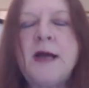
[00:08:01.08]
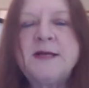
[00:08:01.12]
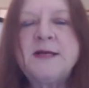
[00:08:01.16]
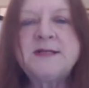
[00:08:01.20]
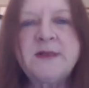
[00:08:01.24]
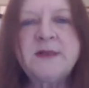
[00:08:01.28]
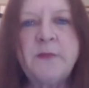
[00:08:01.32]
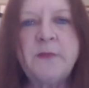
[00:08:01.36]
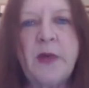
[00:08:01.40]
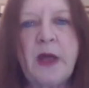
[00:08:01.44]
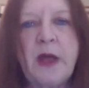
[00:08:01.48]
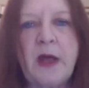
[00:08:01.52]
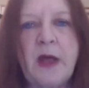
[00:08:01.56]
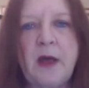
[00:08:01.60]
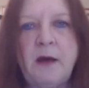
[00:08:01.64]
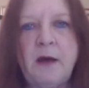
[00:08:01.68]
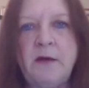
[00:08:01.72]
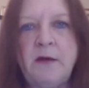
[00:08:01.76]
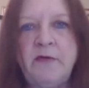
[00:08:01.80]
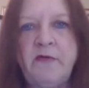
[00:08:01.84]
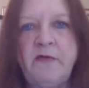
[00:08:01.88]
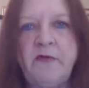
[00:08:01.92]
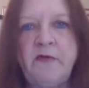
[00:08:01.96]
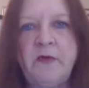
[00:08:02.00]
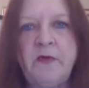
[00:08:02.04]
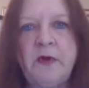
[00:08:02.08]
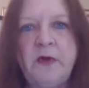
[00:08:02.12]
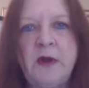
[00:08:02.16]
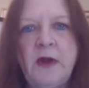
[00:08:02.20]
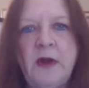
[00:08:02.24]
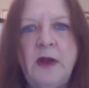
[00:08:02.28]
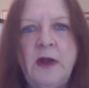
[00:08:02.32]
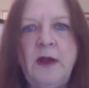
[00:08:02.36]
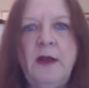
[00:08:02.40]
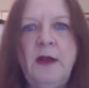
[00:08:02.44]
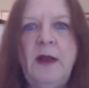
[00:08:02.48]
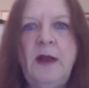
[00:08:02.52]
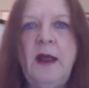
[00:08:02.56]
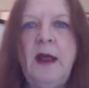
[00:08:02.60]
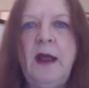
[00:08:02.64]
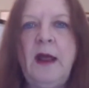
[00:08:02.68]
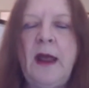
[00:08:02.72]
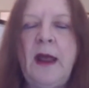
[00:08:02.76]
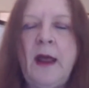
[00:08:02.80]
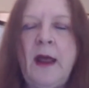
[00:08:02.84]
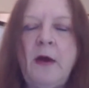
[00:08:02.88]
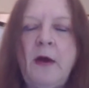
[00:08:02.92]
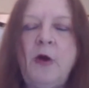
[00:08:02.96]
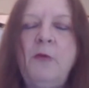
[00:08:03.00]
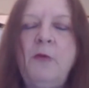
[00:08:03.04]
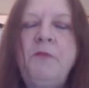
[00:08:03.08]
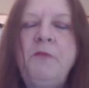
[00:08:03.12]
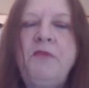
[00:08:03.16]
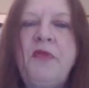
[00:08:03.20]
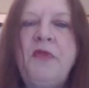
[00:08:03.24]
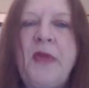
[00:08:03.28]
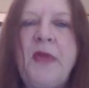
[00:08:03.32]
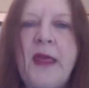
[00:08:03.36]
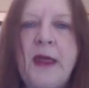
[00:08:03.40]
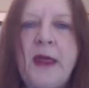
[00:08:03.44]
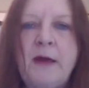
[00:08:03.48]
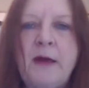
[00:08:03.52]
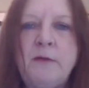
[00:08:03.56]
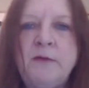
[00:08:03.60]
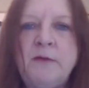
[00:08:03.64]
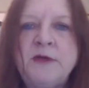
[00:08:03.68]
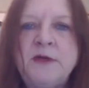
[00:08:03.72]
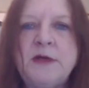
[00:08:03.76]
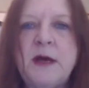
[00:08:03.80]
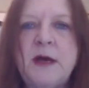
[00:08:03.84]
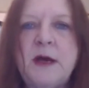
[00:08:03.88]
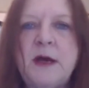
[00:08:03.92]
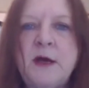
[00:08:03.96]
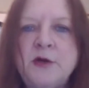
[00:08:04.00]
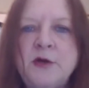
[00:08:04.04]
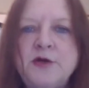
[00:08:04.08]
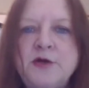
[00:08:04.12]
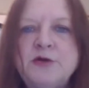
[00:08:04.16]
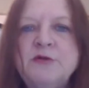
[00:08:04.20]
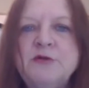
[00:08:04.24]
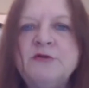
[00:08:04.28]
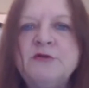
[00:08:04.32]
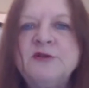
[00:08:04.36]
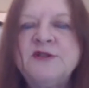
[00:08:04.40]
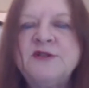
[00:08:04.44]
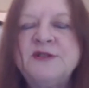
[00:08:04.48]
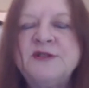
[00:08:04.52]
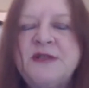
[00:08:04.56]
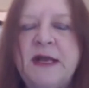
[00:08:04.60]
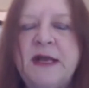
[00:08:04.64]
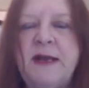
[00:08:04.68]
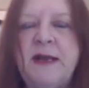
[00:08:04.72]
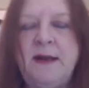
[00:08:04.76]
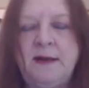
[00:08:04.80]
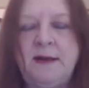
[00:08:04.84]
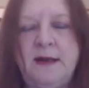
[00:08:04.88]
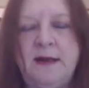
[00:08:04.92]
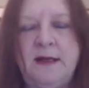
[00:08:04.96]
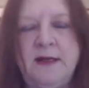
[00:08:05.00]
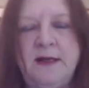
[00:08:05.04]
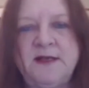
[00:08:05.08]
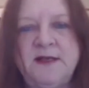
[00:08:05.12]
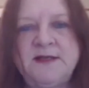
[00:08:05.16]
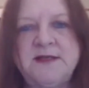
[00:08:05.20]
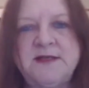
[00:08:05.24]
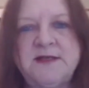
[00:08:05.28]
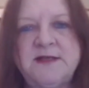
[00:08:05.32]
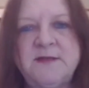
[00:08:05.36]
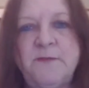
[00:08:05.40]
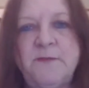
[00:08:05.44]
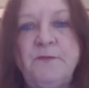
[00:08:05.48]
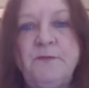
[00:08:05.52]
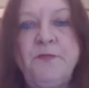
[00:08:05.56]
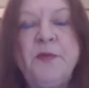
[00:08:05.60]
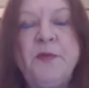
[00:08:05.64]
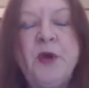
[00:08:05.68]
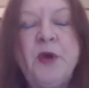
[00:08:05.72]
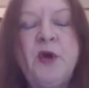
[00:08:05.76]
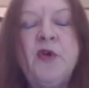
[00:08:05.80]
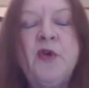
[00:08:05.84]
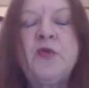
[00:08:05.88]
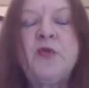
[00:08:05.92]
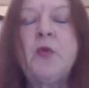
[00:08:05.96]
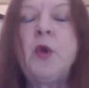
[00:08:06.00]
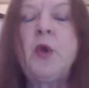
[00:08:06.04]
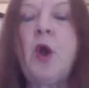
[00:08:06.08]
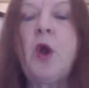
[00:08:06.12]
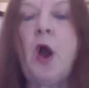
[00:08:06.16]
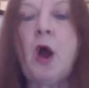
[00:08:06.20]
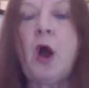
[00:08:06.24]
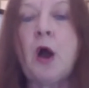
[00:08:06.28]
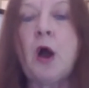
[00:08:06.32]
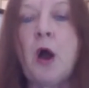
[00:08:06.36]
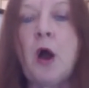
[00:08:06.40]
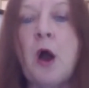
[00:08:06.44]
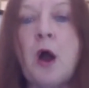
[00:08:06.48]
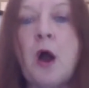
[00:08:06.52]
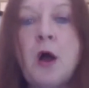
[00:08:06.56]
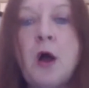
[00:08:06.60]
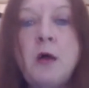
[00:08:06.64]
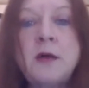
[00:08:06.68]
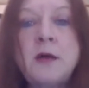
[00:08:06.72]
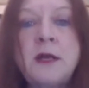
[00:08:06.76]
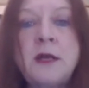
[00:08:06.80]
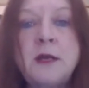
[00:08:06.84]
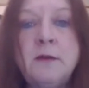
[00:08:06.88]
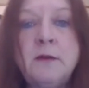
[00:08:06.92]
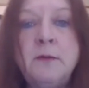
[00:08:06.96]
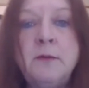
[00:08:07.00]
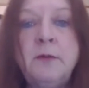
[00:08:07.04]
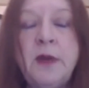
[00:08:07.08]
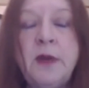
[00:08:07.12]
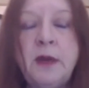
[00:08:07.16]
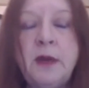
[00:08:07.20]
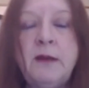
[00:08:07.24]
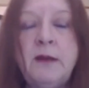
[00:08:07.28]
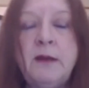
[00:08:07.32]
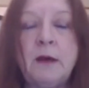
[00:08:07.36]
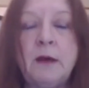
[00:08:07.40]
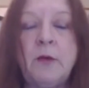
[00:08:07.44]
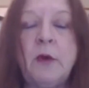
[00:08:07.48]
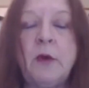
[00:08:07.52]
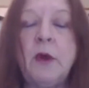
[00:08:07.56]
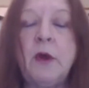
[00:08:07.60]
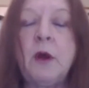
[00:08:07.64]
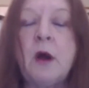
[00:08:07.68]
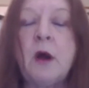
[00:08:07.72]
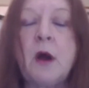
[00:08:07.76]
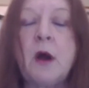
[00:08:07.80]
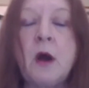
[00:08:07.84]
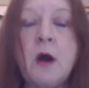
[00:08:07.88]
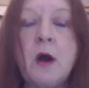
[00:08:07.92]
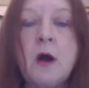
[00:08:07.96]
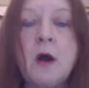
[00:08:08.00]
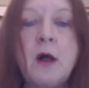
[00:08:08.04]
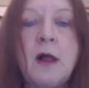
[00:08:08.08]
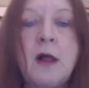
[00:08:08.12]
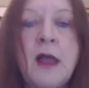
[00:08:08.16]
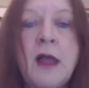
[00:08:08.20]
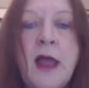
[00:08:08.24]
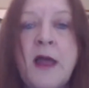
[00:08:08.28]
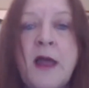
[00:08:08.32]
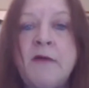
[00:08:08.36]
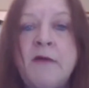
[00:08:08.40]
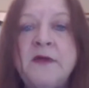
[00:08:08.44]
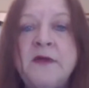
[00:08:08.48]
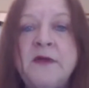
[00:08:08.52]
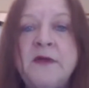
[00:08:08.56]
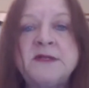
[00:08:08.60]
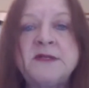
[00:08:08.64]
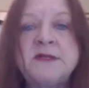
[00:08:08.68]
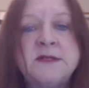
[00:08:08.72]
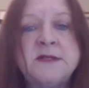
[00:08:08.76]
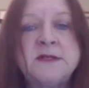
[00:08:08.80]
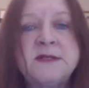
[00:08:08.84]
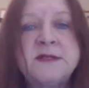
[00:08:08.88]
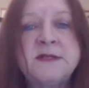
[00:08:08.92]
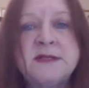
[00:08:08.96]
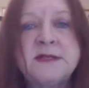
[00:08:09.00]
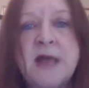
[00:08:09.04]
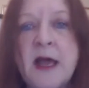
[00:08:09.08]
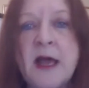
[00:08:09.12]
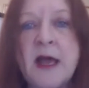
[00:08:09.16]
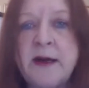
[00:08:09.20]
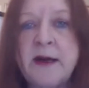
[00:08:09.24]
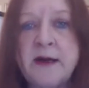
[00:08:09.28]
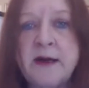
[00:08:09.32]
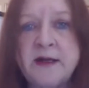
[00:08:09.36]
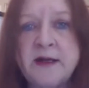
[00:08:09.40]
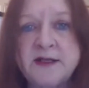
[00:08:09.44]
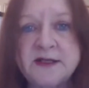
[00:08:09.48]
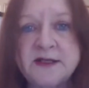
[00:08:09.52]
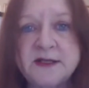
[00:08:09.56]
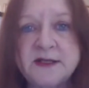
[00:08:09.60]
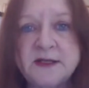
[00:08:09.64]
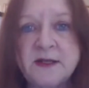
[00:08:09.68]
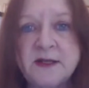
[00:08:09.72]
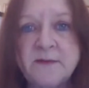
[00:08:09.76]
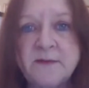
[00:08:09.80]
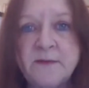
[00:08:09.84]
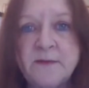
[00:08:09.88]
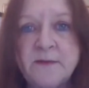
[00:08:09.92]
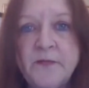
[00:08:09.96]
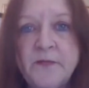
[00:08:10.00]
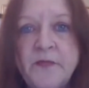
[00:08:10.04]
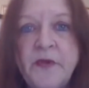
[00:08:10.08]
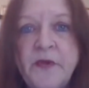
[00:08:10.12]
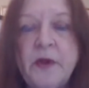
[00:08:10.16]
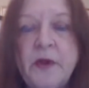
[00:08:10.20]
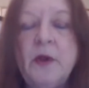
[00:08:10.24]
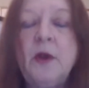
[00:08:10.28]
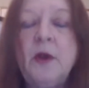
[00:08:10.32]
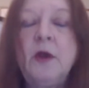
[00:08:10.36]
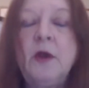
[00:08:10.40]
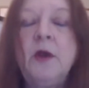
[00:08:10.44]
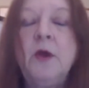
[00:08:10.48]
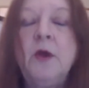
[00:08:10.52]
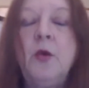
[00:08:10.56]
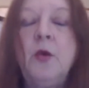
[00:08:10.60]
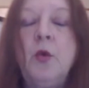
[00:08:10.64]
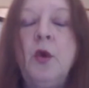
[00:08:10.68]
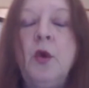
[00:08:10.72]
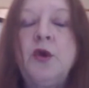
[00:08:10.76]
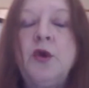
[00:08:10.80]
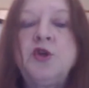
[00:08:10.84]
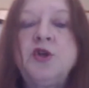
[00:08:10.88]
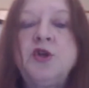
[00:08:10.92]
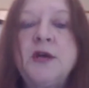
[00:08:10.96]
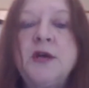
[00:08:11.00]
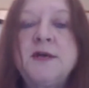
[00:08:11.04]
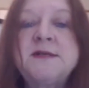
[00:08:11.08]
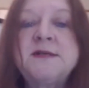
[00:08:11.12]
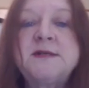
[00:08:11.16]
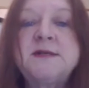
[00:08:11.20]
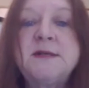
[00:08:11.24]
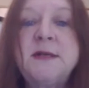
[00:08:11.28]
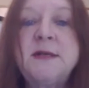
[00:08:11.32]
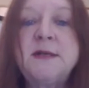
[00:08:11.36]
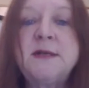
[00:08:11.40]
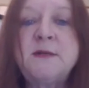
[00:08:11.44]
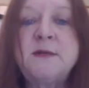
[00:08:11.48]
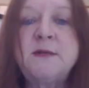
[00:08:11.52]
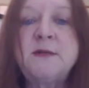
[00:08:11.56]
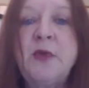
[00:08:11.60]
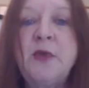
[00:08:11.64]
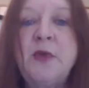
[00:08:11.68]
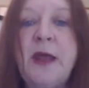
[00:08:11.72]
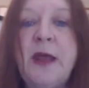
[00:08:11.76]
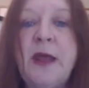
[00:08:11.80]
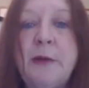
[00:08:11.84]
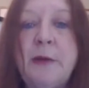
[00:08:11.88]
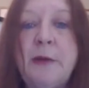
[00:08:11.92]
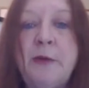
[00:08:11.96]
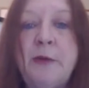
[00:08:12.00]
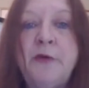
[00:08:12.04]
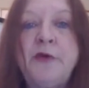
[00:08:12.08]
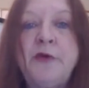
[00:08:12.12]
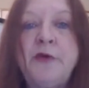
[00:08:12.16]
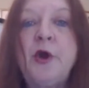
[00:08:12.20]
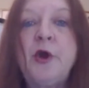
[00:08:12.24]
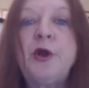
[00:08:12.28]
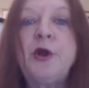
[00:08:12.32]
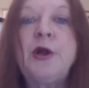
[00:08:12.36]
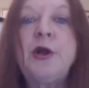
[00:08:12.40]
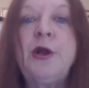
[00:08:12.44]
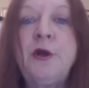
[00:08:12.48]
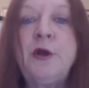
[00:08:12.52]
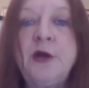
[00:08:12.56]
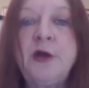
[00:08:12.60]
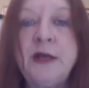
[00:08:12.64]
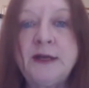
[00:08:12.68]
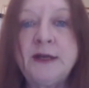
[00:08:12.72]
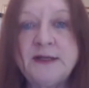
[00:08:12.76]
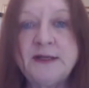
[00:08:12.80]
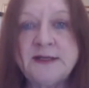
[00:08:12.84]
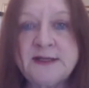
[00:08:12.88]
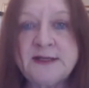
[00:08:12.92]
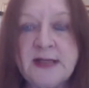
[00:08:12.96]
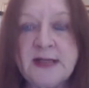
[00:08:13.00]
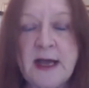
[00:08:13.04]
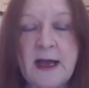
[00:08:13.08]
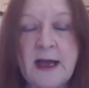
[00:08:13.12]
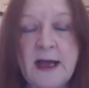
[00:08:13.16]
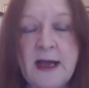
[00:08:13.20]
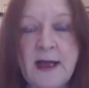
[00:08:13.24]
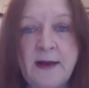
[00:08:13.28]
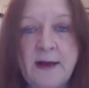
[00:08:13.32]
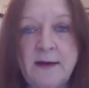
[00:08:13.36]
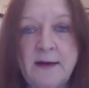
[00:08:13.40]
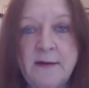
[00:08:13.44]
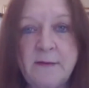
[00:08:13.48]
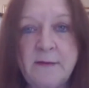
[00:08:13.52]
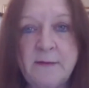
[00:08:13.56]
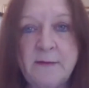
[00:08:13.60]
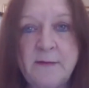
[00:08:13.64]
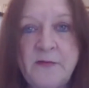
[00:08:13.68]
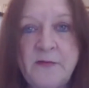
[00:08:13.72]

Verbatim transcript: rise above. Help them to understand this, because we all can be there. We all have this inside us. We just need to be able to look inside